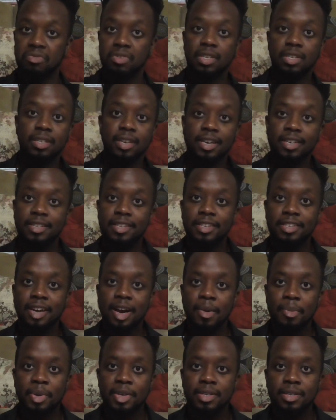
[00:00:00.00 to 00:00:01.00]
discuss these
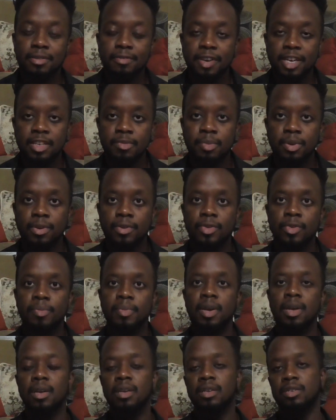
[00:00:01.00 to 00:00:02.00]
topics in the Facebook
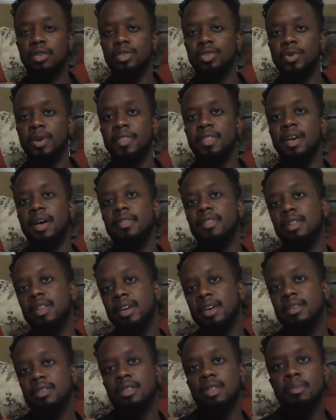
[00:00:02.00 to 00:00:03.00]
group. So join that. The
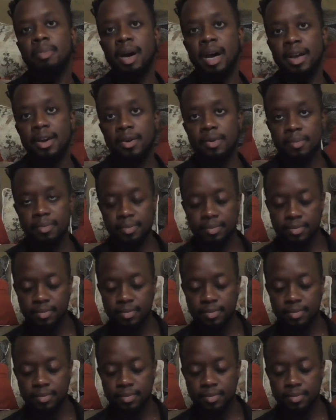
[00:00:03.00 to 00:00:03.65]
link is in the bio.